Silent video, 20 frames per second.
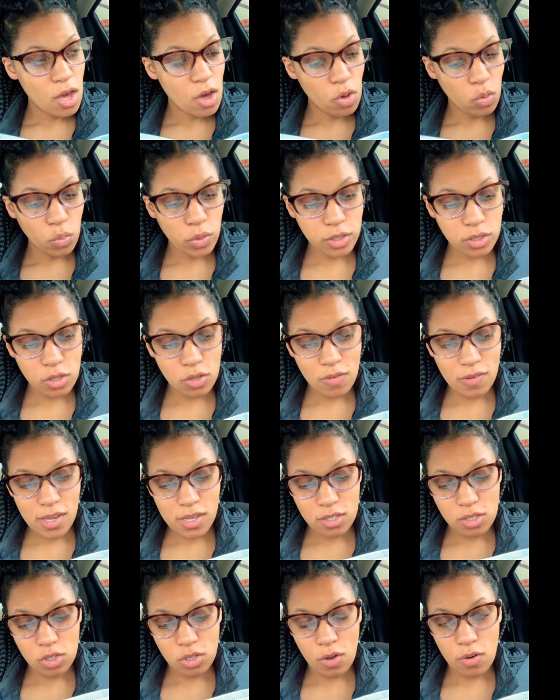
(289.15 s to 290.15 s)
When do you
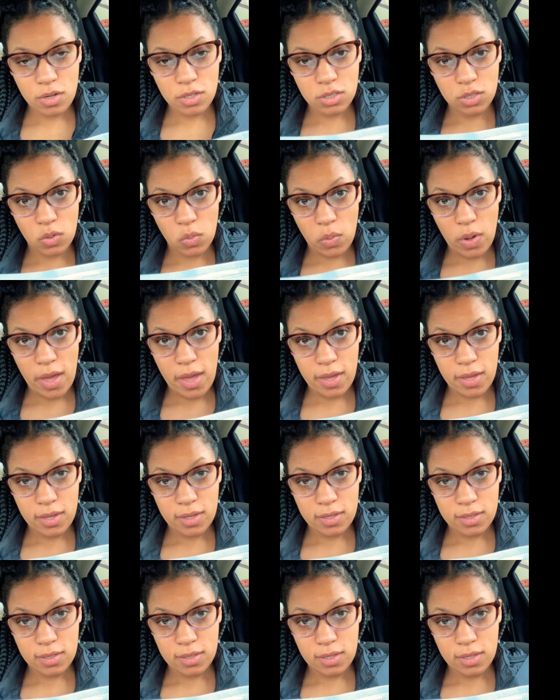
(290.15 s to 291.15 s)
need to throw this away
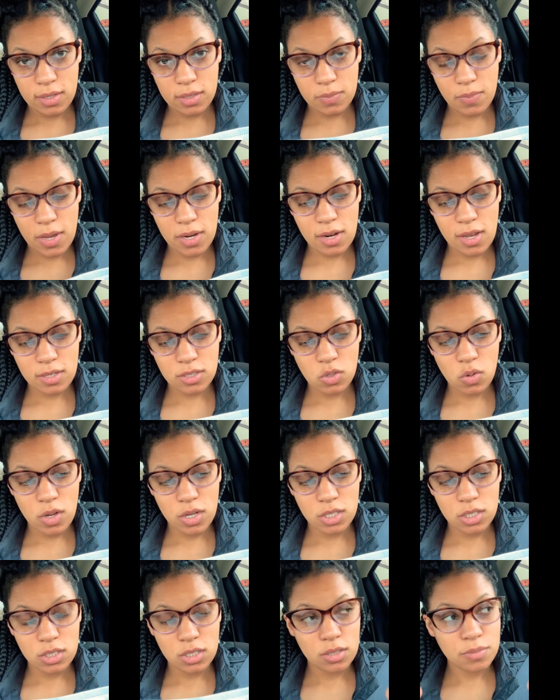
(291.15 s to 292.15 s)
is my next
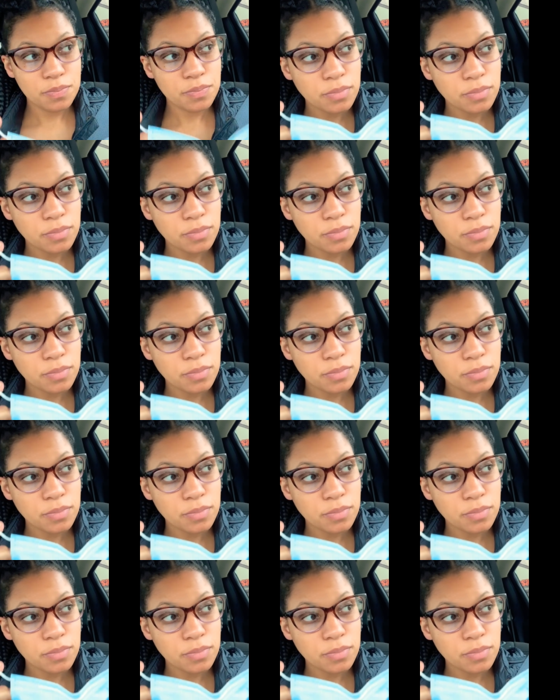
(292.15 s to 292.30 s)
question.